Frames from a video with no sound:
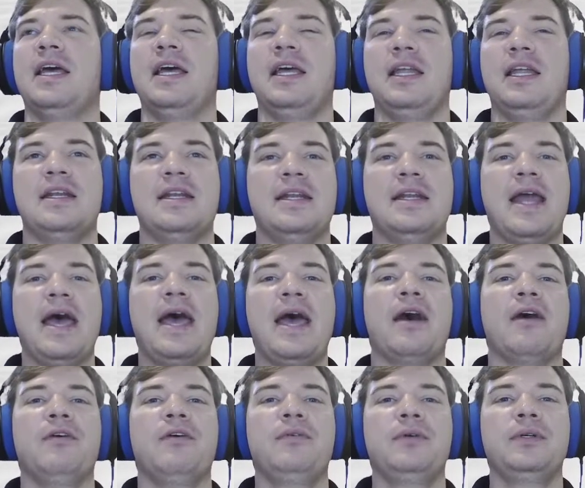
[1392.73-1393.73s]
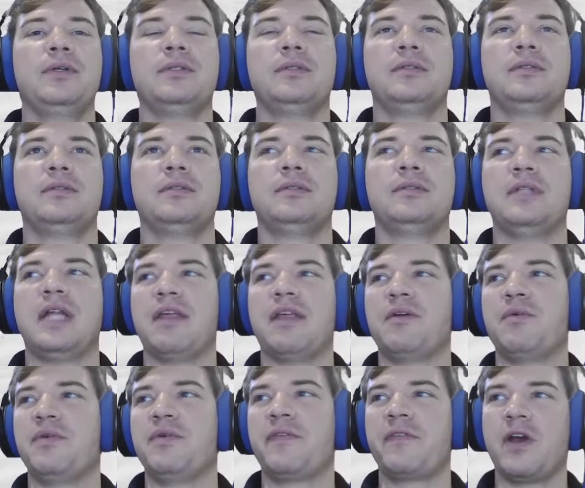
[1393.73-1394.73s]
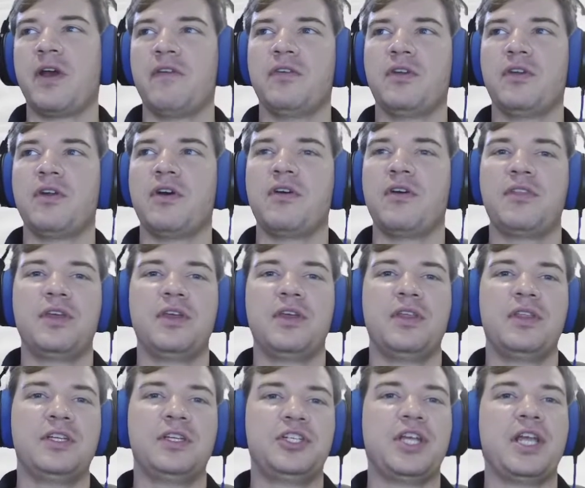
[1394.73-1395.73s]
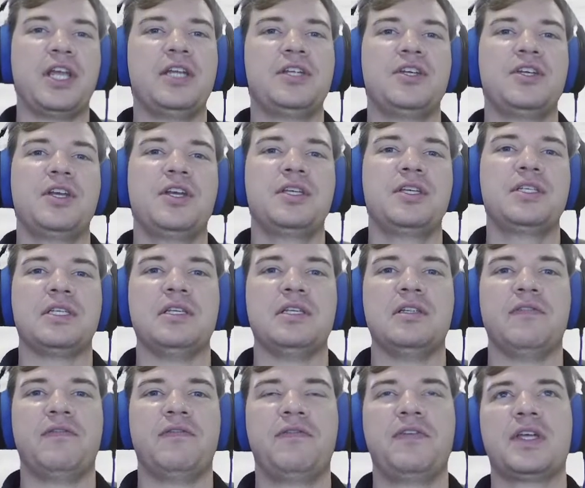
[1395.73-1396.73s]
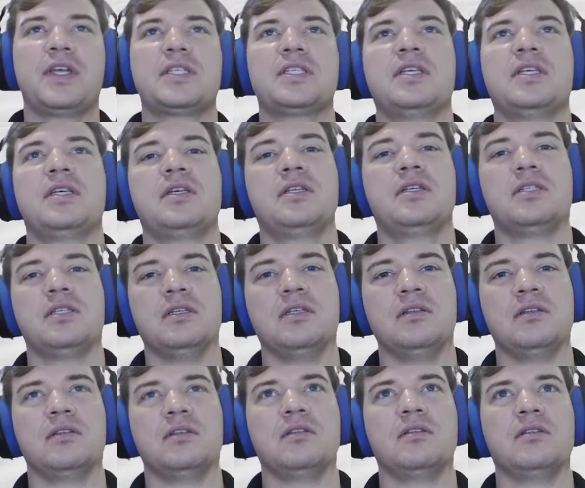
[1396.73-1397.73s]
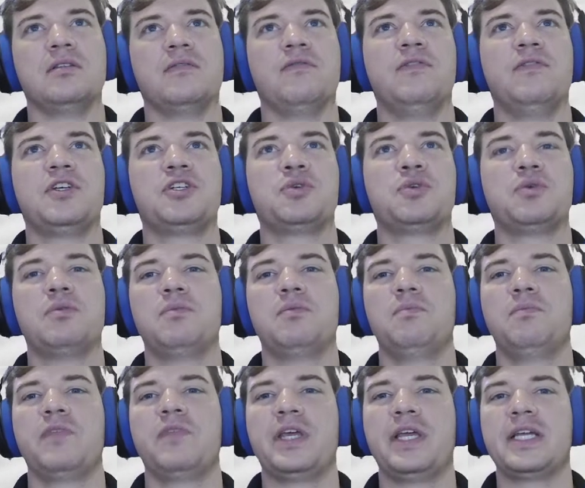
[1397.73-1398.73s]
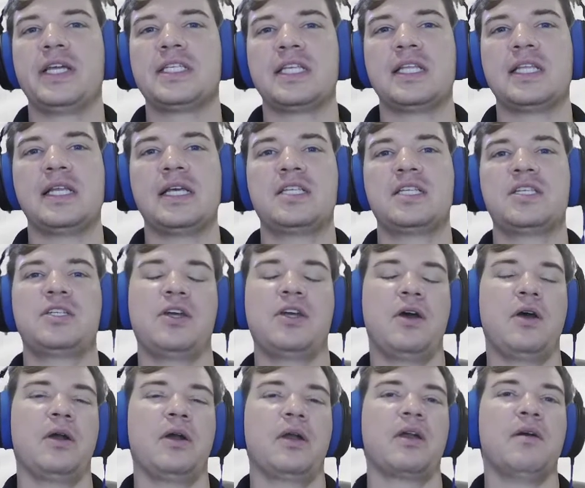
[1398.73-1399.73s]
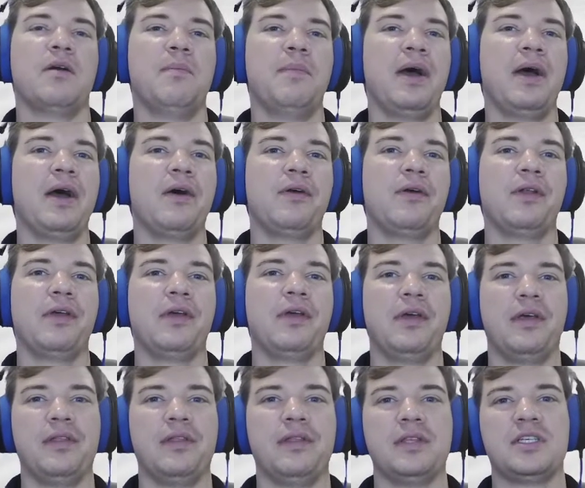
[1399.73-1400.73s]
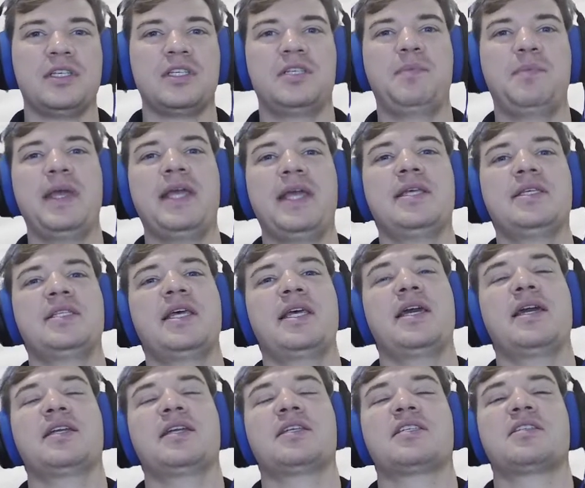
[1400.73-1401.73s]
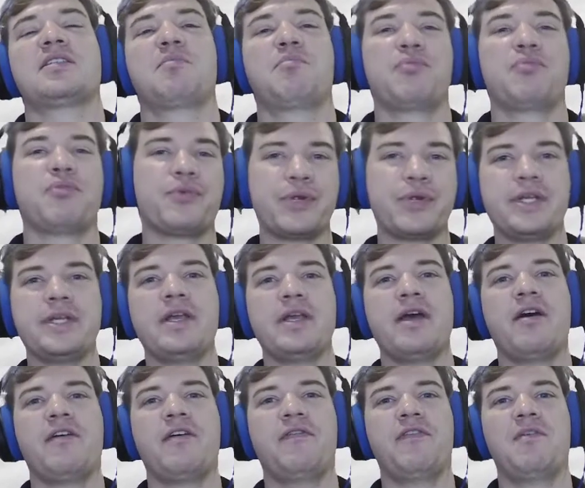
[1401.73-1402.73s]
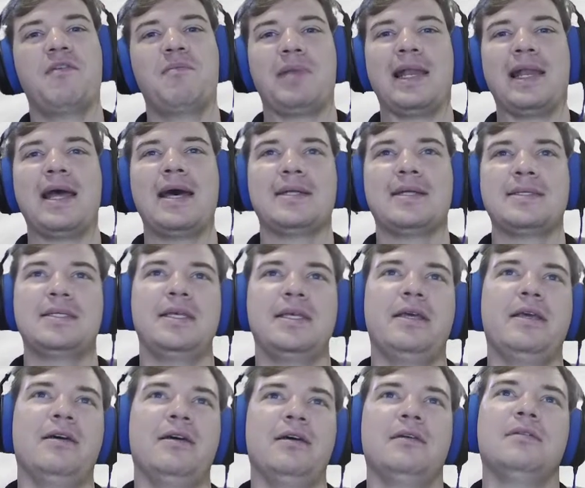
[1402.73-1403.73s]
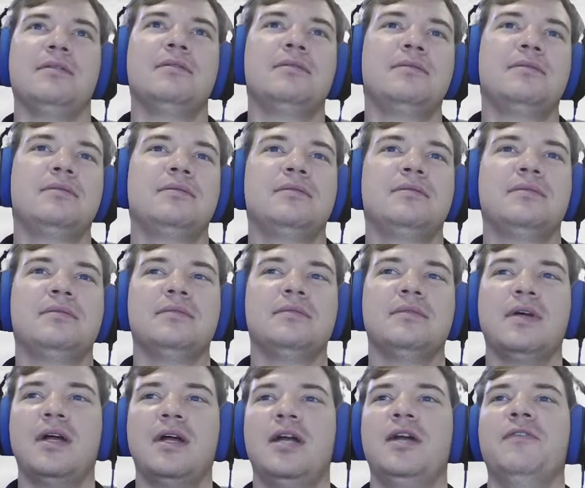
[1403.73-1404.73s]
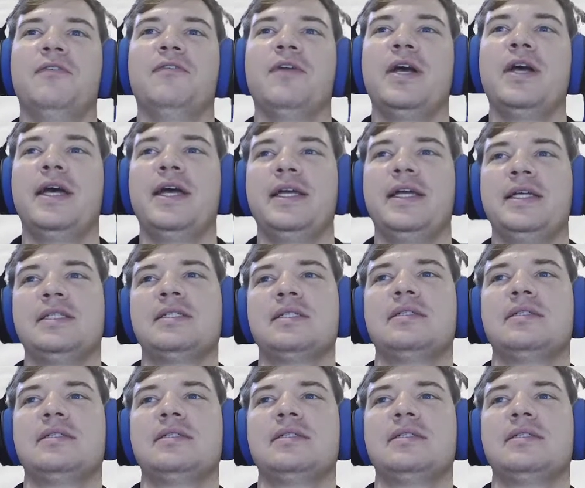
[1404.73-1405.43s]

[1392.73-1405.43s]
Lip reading: now, now that we've covered all the changes and fixes and visual things, let's talk about the SpaceX pre-alpha plot sale. All right.